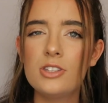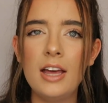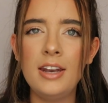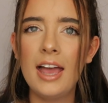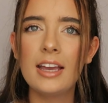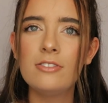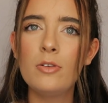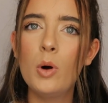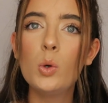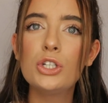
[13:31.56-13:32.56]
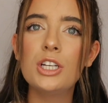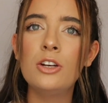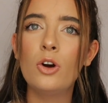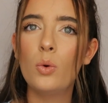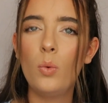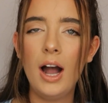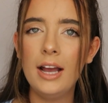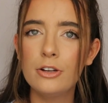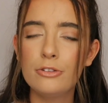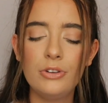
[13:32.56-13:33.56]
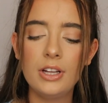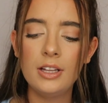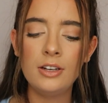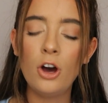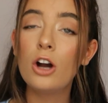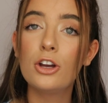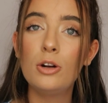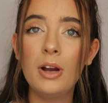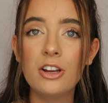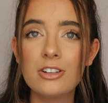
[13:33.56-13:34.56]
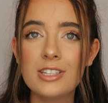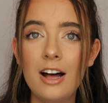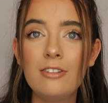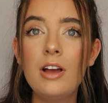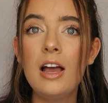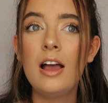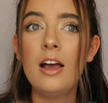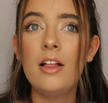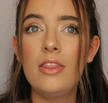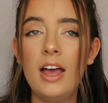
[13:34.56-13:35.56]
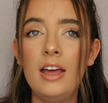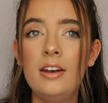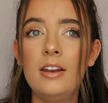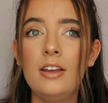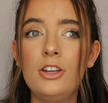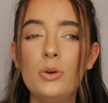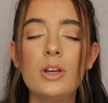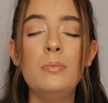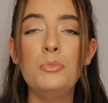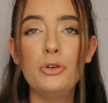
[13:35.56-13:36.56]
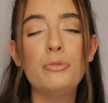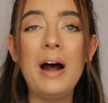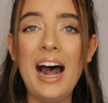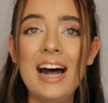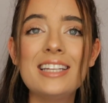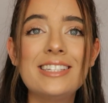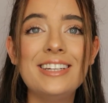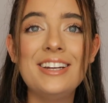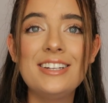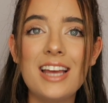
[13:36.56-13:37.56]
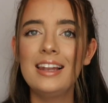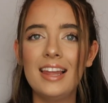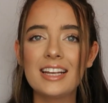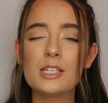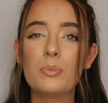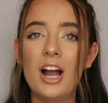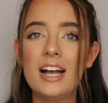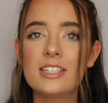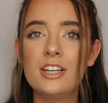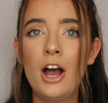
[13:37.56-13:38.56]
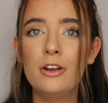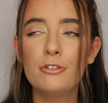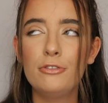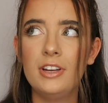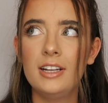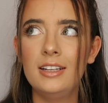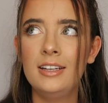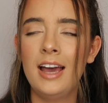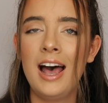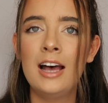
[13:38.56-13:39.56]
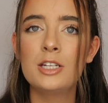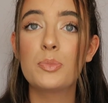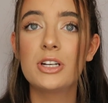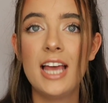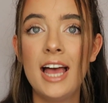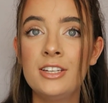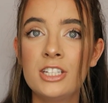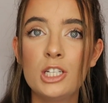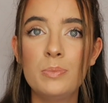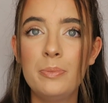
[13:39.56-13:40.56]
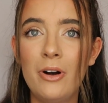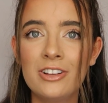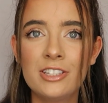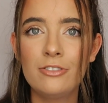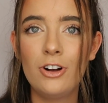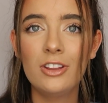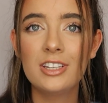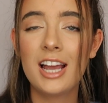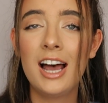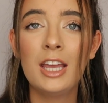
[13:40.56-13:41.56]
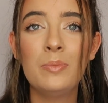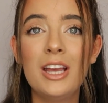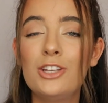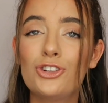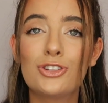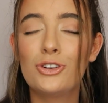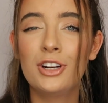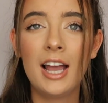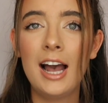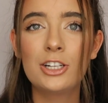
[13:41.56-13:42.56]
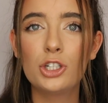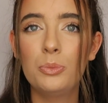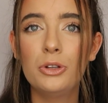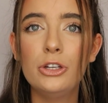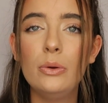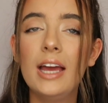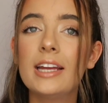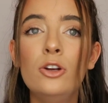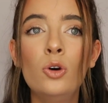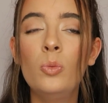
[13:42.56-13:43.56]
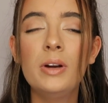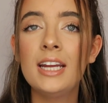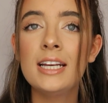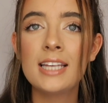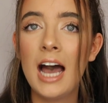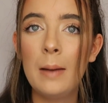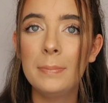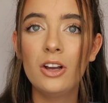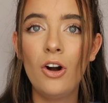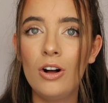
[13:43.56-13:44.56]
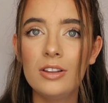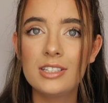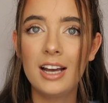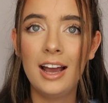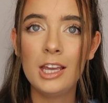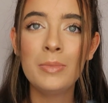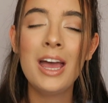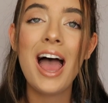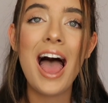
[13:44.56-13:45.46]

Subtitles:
a negative emotion or why you're feeling not good about yourself, then you can move past it. Like suppressing how you're feeling and pretending to be positive all the time is just going to catch up with you. Like nobody is happy all the time,